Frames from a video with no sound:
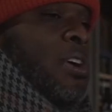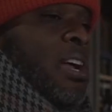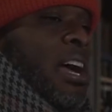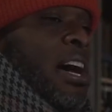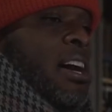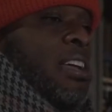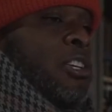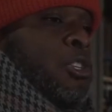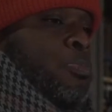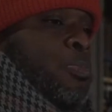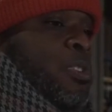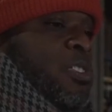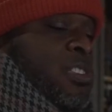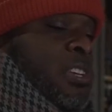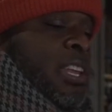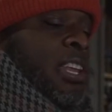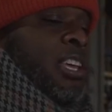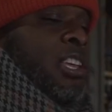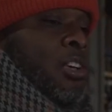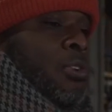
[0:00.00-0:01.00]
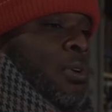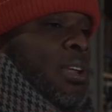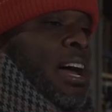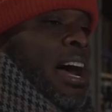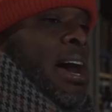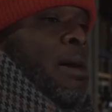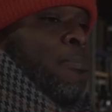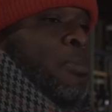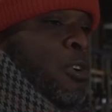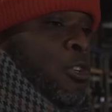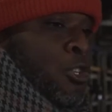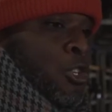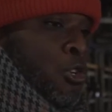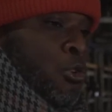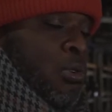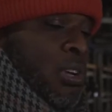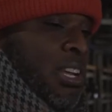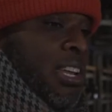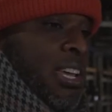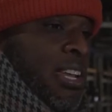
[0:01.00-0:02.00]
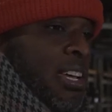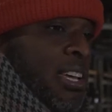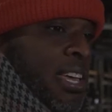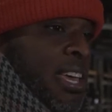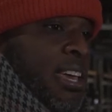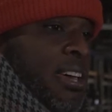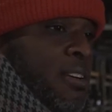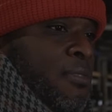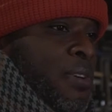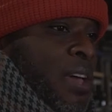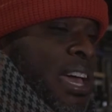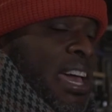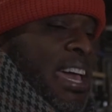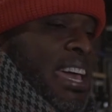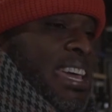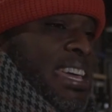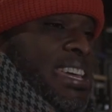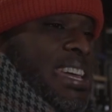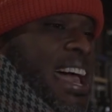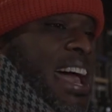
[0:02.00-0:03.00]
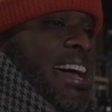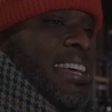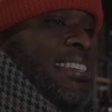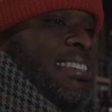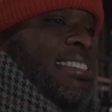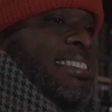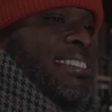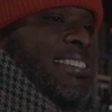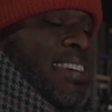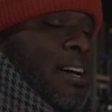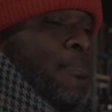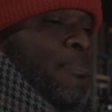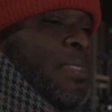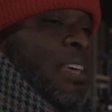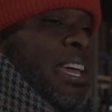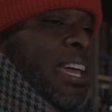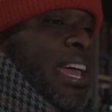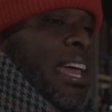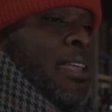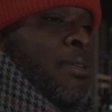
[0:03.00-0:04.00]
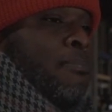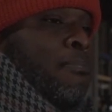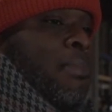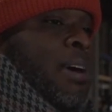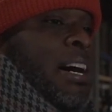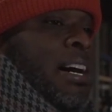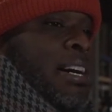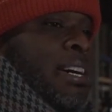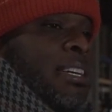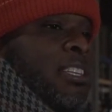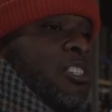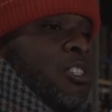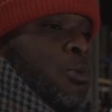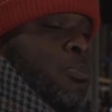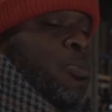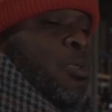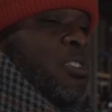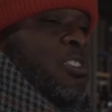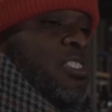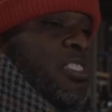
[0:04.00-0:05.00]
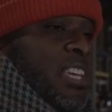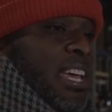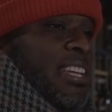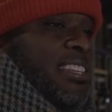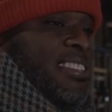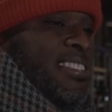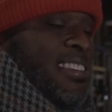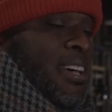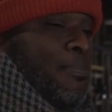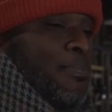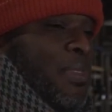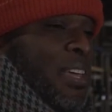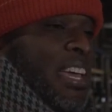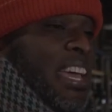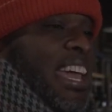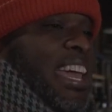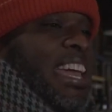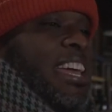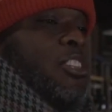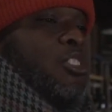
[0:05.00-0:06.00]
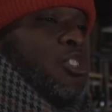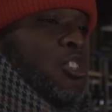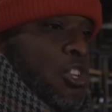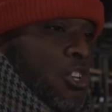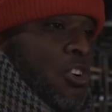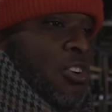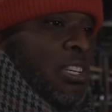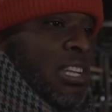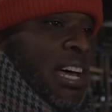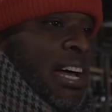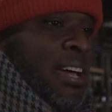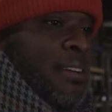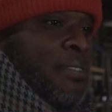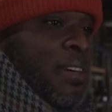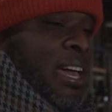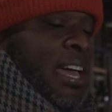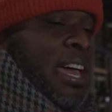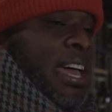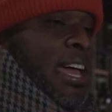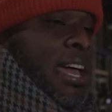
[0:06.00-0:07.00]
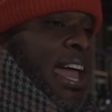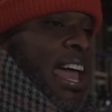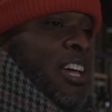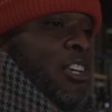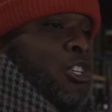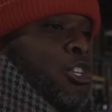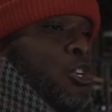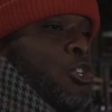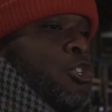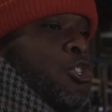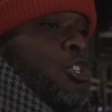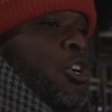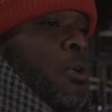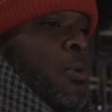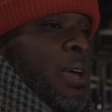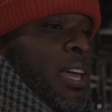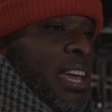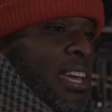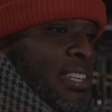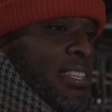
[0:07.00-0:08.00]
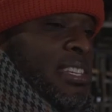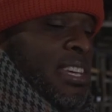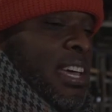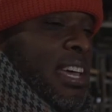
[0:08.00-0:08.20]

God is presenting you an opportunity to give, He has something in mind to present something into your life. As you're sowing into